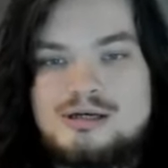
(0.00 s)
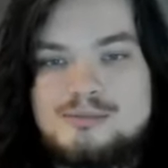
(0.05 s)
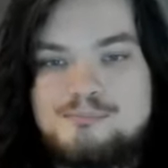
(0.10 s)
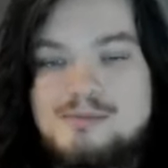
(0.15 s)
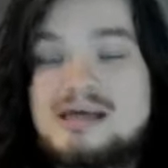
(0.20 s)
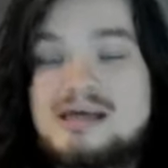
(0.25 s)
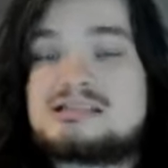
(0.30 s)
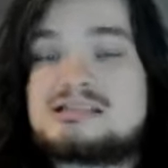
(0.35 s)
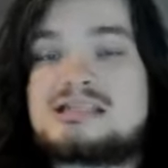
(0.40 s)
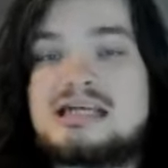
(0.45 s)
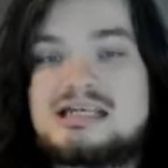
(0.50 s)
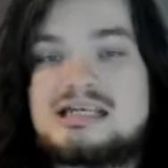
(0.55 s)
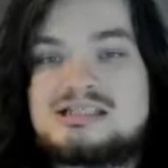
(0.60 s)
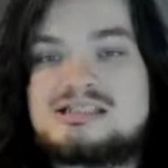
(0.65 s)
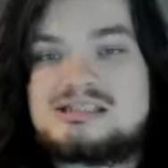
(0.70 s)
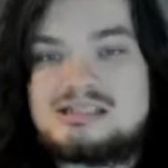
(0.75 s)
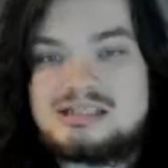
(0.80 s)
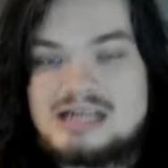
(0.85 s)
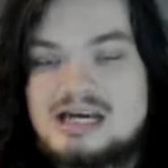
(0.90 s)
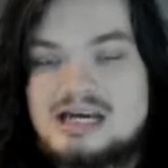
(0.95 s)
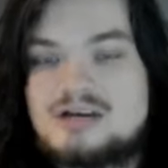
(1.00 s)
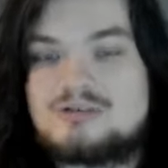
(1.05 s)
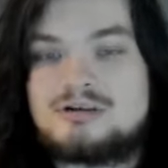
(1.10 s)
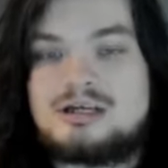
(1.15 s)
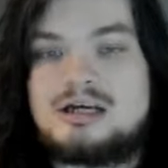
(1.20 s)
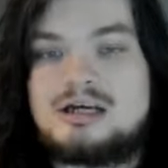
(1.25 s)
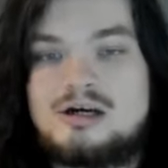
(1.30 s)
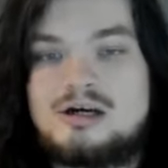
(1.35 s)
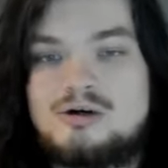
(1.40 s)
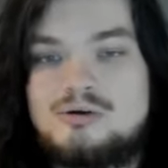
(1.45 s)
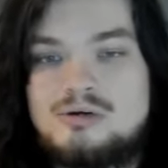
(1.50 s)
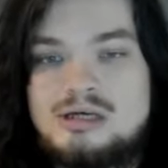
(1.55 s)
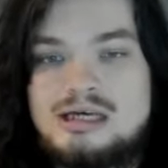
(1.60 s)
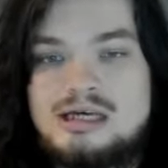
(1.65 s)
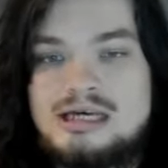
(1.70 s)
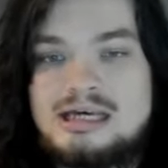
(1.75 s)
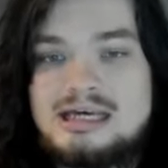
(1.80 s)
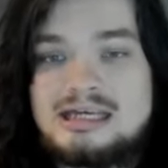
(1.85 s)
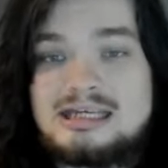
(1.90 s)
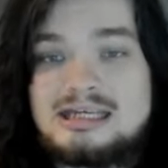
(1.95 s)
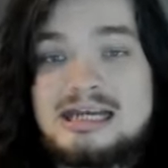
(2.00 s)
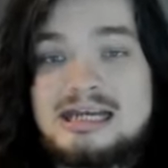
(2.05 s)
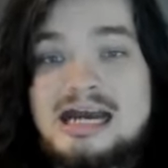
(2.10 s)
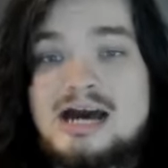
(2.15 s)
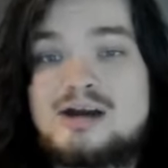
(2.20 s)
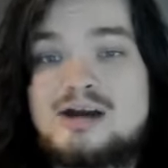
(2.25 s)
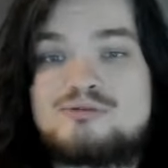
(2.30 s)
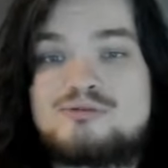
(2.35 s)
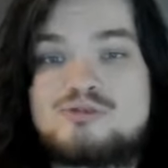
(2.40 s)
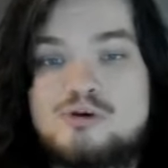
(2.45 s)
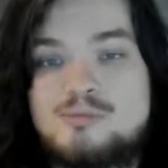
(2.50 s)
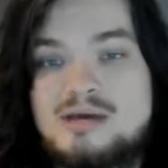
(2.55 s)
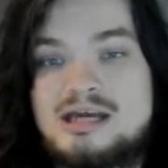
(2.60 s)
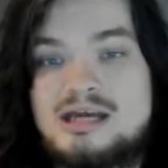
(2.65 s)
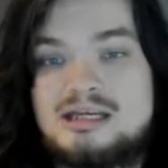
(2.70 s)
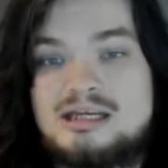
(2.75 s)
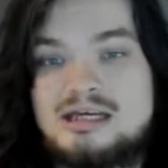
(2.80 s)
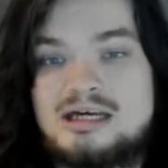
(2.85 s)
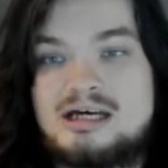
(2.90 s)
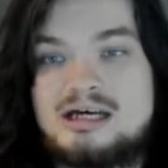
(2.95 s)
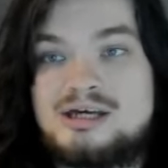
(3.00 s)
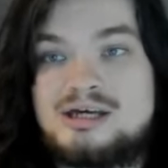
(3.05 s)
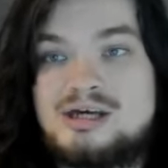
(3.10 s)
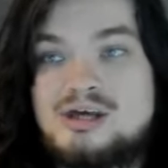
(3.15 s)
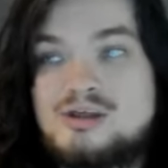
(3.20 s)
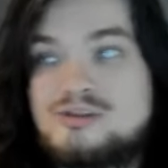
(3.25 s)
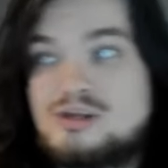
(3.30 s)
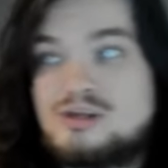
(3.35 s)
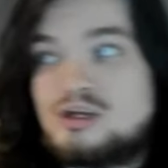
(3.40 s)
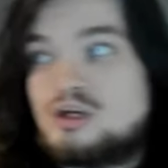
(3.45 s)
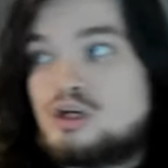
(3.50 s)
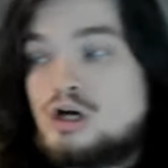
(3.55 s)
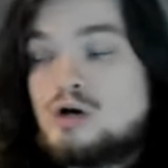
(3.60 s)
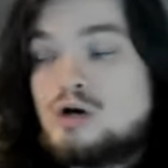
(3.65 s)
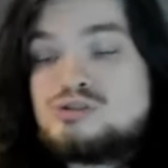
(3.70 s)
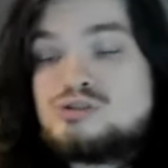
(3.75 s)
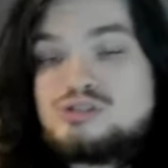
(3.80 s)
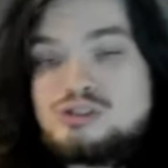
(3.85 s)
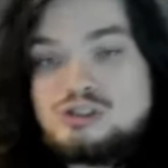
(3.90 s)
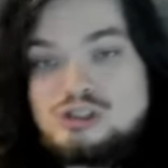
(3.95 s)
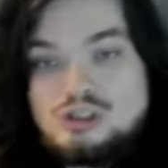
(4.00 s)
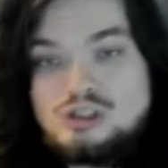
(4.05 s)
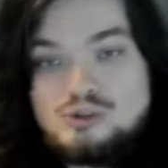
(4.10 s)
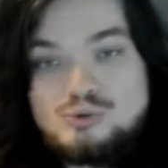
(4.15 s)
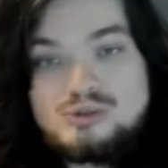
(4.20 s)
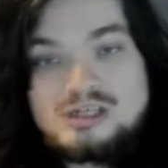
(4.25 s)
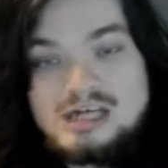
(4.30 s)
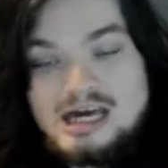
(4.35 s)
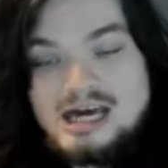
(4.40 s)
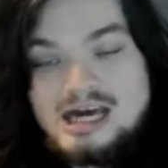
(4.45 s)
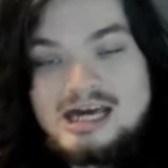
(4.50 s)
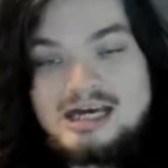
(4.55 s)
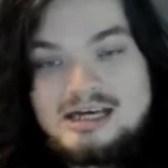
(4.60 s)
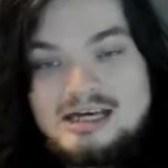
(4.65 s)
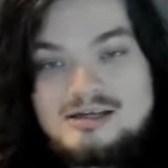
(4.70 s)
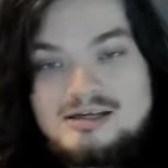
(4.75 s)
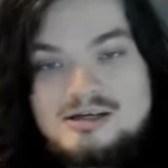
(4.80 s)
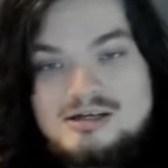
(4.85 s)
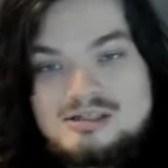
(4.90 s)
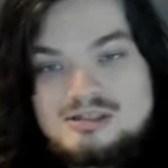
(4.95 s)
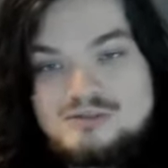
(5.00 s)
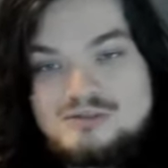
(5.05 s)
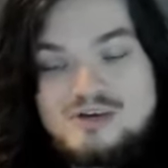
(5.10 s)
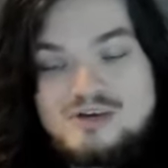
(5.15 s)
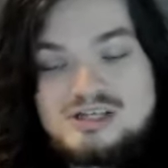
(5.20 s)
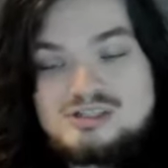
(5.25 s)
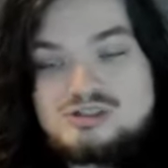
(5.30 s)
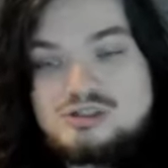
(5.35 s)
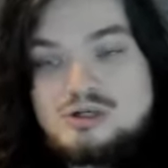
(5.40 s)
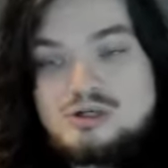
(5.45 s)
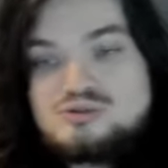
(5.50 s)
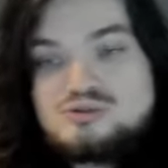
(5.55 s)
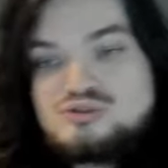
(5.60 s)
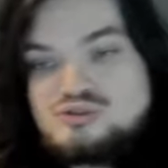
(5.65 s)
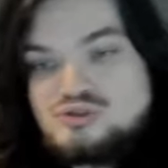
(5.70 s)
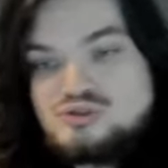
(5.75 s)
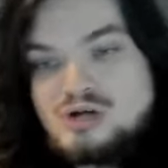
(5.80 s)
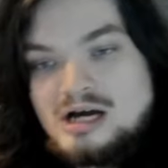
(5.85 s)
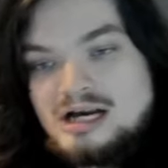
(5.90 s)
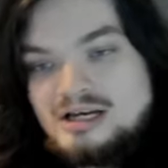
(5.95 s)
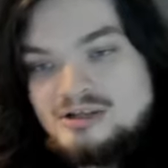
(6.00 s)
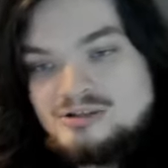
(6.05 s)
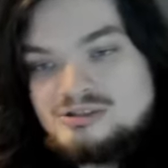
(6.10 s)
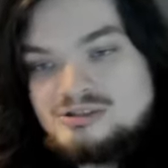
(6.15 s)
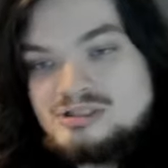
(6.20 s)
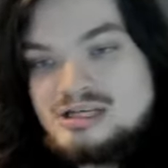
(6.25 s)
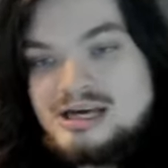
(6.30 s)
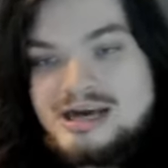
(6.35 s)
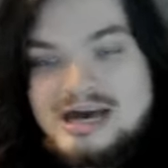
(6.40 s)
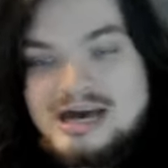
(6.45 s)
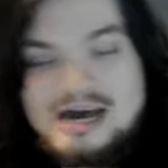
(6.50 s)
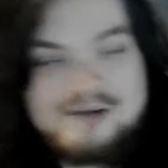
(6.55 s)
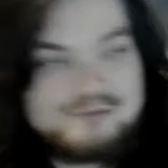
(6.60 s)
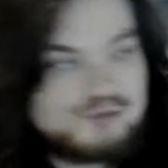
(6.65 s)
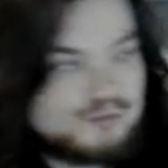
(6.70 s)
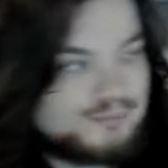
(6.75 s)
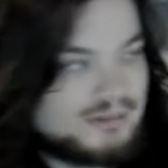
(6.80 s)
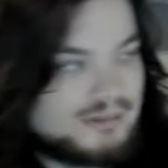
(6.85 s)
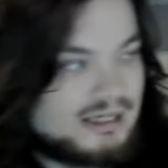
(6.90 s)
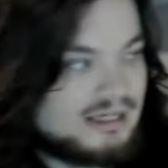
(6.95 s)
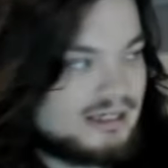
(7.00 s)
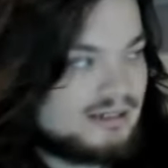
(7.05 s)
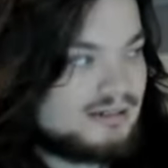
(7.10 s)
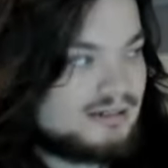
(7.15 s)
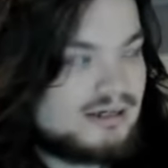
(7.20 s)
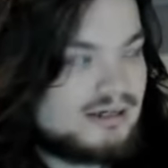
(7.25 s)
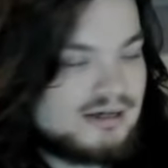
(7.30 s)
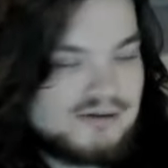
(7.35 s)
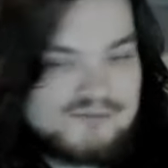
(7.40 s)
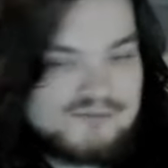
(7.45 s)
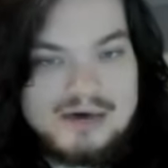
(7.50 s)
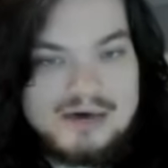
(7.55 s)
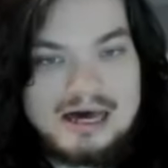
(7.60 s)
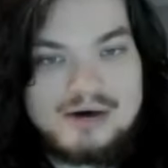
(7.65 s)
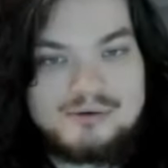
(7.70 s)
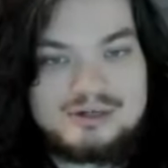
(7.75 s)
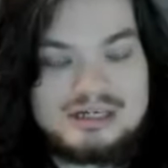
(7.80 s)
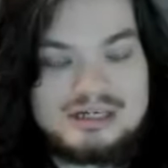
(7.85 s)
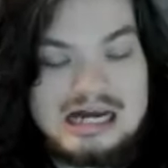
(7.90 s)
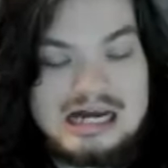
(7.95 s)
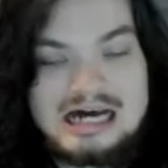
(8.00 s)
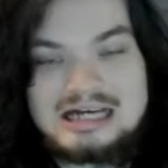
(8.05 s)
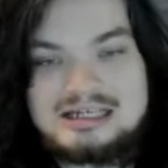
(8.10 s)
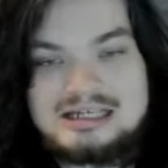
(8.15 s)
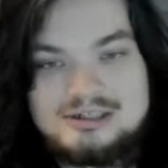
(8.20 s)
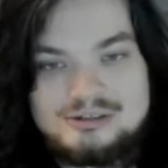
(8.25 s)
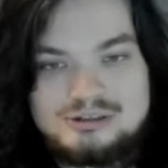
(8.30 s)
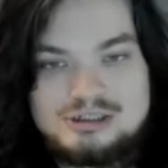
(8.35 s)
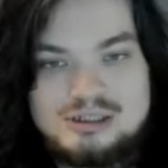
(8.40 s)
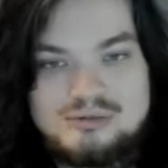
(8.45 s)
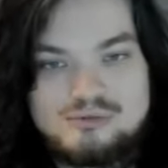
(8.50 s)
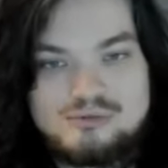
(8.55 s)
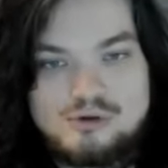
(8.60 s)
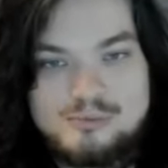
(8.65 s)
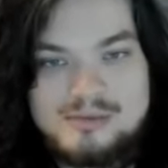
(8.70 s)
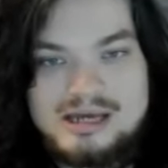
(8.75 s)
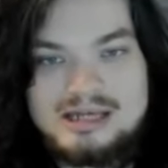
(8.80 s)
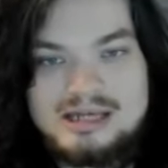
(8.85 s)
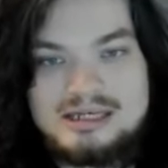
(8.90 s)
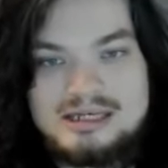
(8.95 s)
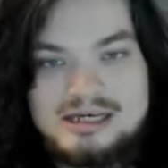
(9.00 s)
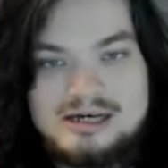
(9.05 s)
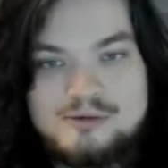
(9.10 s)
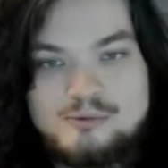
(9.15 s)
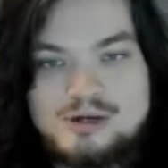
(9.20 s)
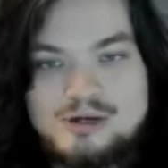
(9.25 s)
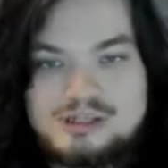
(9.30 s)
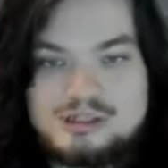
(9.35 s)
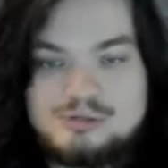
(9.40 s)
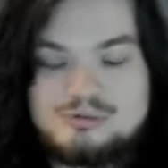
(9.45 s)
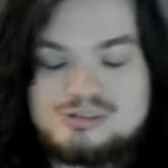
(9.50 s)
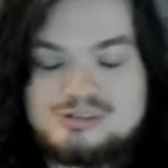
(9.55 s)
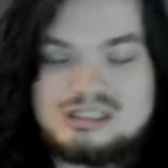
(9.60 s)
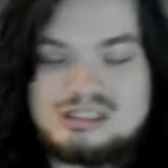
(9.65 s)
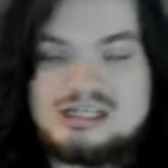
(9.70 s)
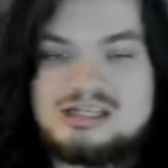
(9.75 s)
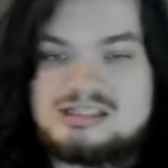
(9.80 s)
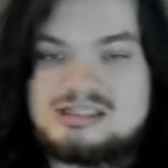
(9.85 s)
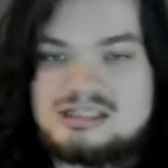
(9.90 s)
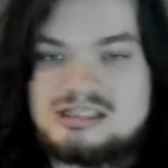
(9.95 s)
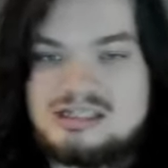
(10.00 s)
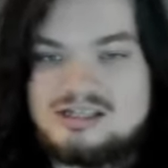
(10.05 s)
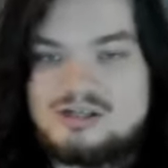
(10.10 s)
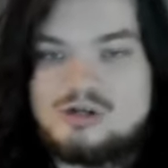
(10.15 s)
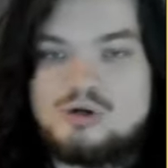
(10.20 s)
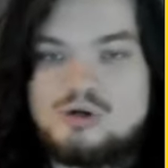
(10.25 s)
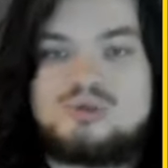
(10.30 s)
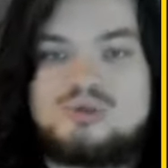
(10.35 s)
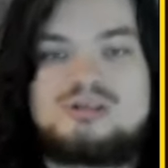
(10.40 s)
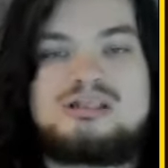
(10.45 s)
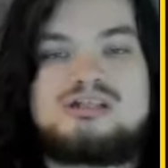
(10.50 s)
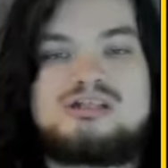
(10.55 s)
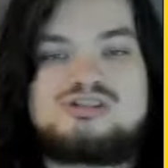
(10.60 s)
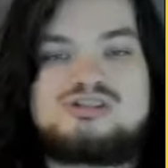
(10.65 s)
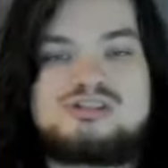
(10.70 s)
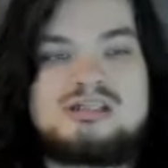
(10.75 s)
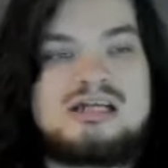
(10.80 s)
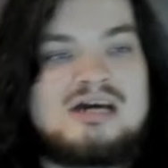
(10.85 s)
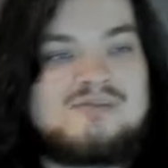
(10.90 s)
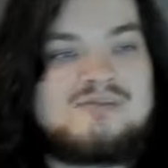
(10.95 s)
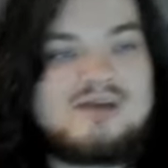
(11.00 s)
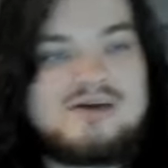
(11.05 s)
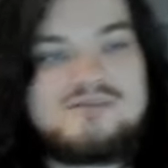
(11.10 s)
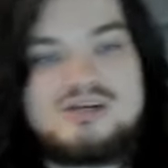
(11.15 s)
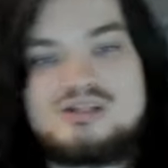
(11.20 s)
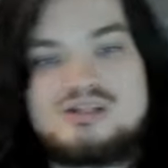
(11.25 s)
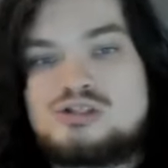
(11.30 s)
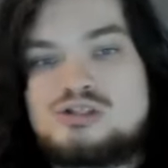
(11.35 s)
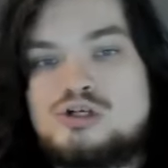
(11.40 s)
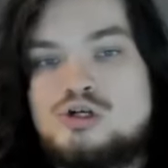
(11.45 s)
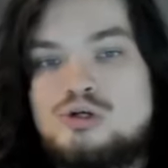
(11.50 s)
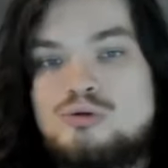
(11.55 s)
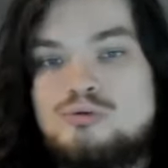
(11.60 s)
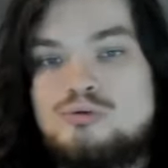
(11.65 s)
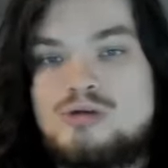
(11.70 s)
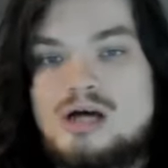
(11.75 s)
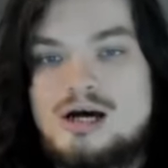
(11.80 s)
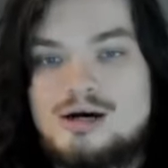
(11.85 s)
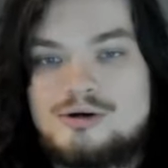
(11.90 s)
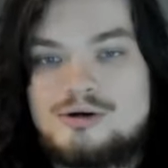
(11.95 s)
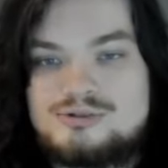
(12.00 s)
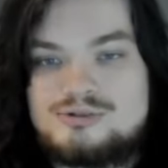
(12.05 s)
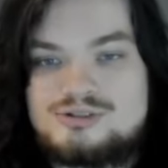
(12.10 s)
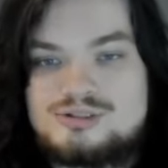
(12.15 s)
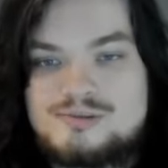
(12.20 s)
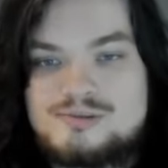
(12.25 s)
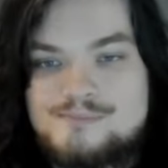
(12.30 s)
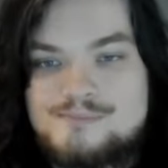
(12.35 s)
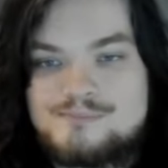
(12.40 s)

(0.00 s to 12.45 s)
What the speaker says: best case scenario, get out of Romania, then go to the UK to face those trials after being found not guilty in Romania, whether he was innocent or they just didn't have evidence, who knows?